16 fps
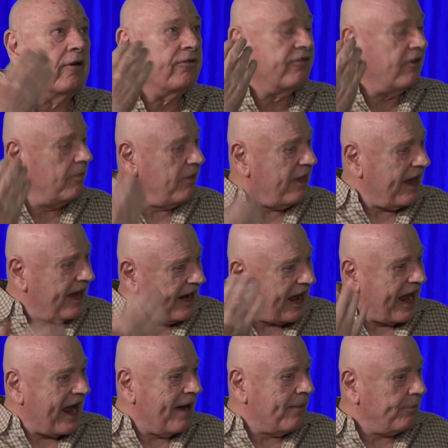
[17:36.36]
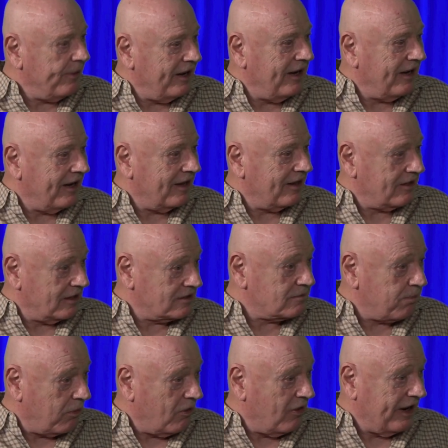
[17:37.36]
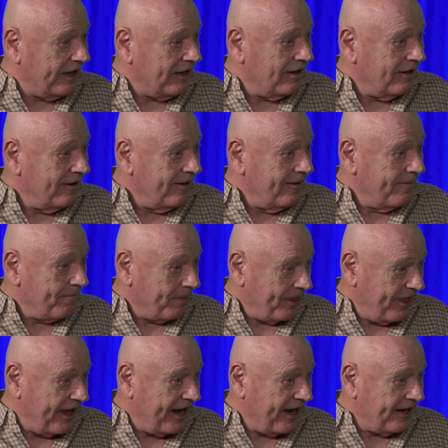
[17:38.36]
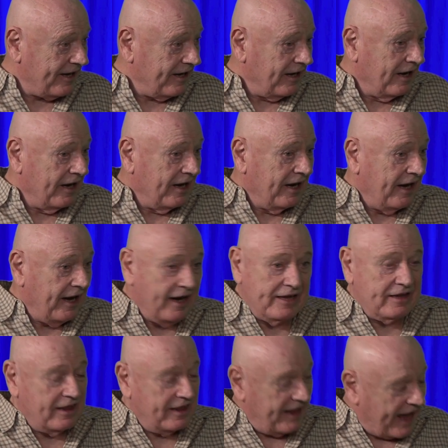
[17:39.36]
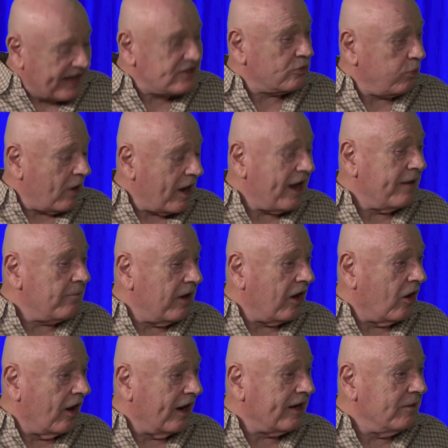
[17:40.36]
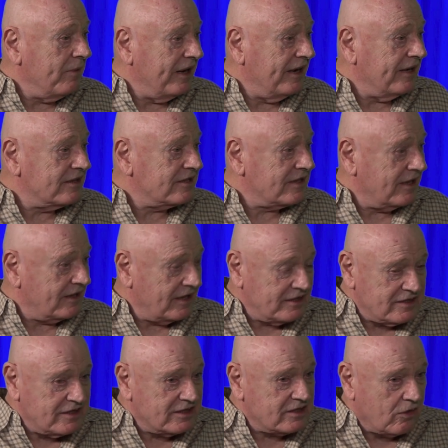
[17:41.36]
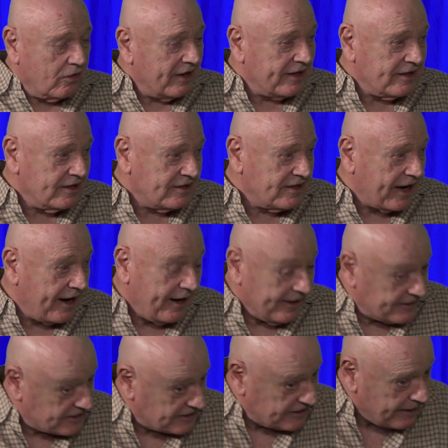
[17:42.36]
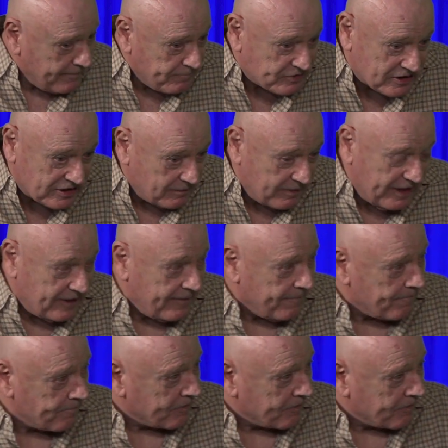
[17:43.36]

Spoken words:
from that happening at this point that that's why my argument is that this is going to take, it seems to me,